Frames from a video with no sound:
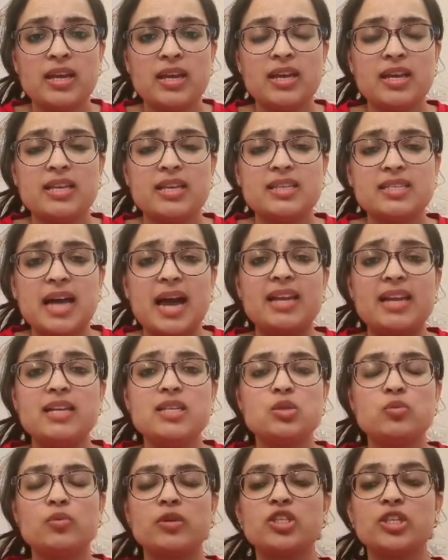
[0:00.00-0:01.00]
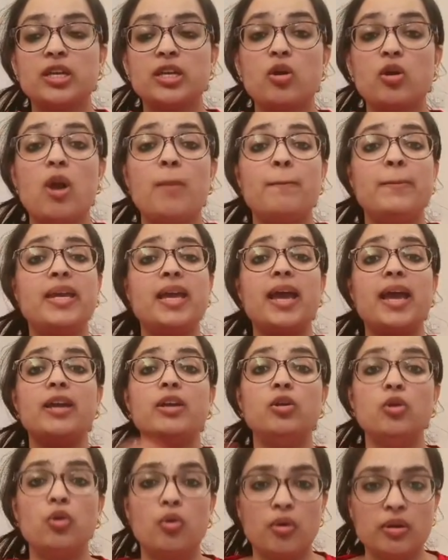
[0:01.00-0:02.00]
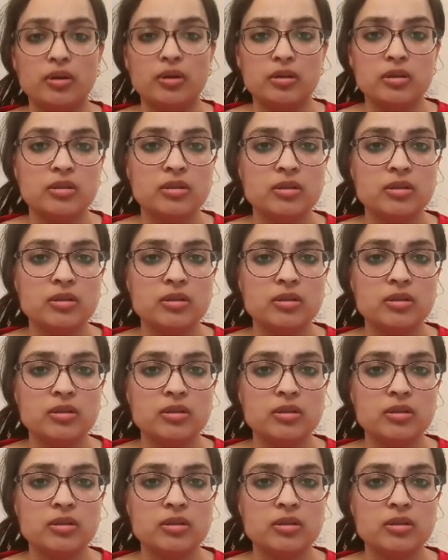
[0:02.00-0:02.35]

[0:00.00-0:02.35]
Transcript: silence which cannot be ignored.